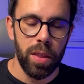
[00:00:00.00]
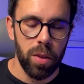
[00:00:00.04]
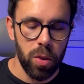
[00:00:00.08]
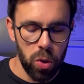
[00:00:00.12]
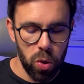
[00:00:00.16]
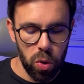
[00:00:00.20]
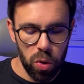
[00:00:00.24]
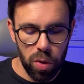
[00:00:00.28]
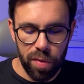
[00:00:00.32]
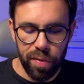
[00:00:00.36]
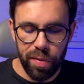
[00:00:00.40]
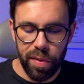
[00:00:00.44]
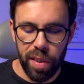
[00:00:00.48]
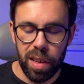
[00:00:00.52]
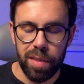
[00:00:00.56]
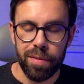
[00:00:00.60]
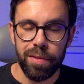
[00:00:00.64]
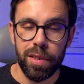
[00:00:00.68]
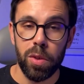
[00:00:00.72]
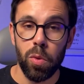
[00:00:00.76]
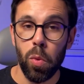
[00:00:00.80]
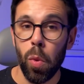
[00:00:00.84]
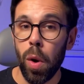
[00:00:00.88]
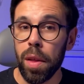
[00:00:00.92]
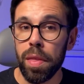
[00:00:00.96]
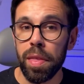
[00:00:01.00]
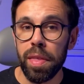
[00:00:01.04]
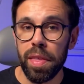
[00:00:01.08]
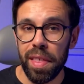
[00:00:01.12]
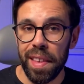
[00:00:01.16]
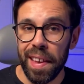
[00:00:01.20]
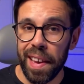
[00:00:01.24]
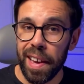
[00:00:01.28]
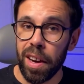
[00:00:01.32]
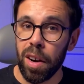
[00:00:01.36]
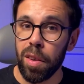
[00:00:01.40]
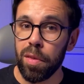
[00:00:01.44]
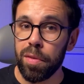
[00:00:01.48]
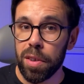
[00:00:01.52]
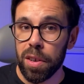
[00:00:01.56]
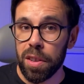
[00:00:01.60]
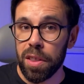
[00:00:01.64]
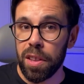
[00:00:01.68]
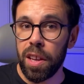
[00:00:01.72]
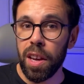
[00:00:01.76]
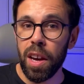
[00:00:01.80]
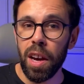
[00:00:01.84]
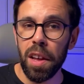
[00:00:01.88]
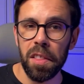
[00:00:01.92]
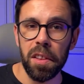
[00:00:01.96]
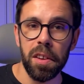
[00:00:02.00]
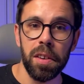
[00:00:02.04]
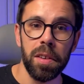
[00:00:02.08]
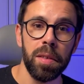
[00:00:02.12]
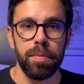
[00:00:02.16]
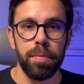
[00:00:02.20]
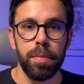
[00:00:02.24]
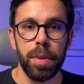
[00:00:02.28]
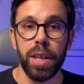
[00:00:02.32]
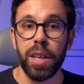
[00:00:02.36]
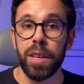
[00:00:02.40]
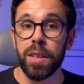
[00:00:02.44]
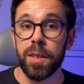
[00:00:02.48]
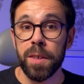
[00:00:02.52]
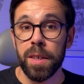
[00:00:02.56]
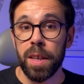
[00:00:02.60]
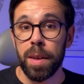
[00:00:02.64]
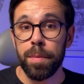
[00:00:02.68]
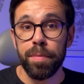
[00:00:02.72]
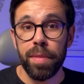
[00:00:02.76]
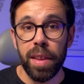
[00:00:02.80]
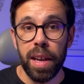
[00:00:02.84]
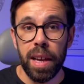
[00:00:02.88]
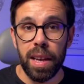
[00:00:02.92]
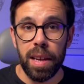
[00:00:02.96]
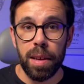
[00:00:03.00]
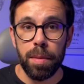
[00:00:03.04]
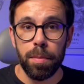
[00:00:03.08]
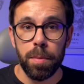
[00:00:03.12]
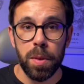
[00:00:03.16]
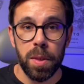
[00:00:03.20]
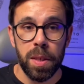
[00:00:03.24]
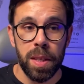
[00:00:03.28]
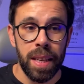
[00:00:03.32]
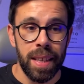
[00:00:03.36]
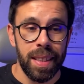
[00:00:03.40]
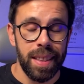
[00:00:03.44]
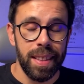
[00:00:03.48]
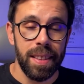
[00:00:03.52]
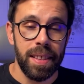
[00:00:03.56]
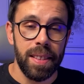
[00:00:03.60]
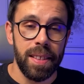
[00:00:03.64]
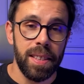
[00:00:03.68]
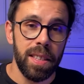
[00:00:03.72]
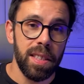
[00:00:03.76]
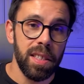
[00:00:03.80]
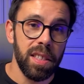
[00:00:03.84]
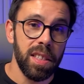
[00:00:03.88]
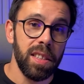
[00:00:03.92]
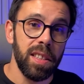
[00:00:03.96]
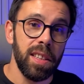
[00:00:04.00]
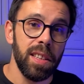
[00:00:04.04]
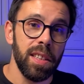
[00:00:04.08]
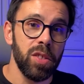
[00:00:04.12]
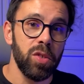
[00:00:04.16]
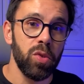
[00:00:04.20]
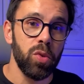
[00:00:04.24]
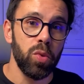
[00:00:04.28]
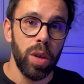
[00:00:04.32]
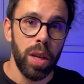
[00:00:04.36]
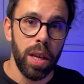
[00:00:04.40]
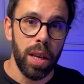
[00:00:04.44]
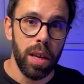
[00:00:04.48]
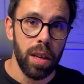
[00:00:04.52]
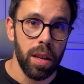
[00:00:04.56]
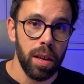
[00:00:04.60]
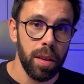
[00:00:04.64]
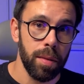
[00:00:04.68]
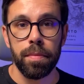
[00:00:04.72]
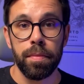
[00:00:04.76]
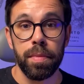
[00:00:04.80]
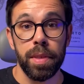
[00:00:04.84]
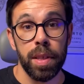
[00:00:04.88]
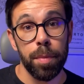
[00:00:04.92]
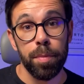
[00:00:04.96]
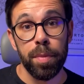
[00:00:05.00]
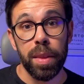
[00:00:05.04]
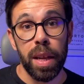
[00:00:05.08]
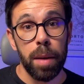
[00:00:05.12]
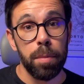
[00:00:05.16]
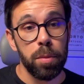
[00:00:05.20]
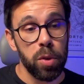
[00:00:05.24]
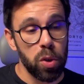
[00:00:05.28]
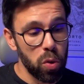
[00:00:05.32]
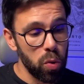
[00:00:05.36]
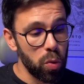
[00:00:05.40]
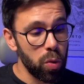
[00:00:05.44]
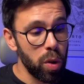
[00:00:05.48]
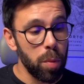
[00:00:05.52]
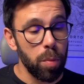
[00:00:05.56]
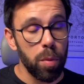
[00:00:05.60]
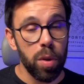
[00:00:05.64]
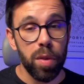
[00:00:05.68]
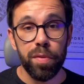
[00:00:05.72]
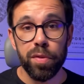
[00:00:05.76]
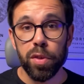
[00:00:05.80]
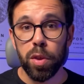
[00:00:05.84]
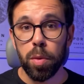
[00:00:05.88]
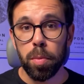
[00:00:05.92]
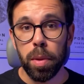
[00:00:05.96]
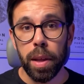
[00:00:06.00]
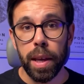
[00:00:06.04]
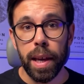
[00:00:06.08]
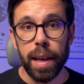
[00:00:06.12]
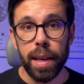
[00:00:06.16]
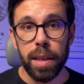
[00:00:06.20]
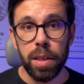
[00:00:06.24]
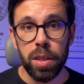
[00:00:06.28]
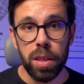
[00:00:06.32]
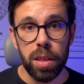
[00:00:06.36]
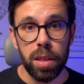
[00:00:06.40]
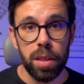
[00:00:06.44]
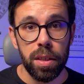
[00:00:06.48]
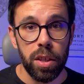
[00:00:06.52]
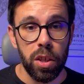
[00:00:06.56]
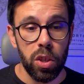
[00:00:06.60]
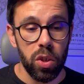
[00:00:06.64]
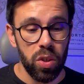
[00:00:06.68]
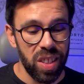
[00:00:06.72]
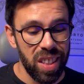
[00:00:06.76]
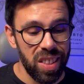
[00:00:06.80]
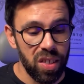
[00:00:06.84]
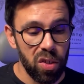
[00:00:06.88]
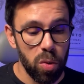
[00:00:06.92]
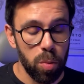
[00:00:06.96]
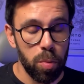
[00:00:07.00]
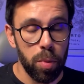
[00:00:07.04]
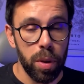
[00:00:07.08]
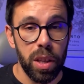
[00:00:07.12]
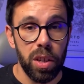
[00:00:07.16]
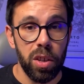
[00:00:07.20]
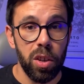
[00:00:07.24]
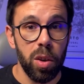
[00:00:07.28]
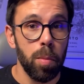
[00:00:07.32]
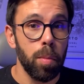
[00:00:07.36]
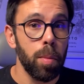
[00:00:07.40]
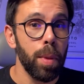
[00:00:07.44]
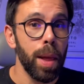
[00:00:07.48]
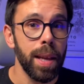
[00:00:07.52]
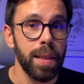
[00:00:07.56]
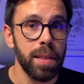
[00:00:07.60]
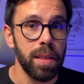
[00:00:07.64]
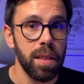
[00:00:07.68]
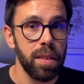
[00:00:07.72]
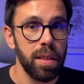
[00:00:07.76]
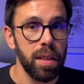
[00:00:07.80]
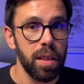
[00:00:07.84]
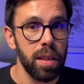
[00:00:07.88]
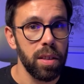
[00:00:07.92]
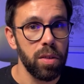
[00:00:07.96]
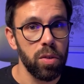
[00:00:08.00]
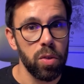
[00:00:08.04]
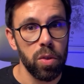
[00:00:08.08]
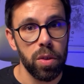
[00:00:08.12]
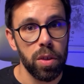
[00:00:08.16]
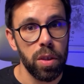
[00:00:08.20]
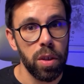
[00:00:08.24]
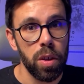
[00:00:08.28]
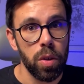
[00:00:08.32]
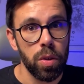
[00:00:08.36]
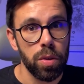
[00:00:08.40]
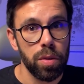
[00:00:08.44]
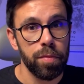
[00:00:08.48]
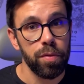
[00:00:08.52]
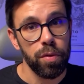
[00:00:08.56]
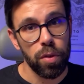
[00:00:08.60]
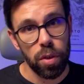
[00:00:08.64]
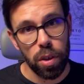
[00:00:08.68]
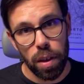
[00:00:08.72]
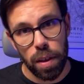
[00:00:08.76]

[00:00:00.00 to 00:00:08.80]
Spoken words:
you should favor one thing over the other, because sometimes the decision is tricky. Sometimes to remove duplication, you need to bring complexity into the code, for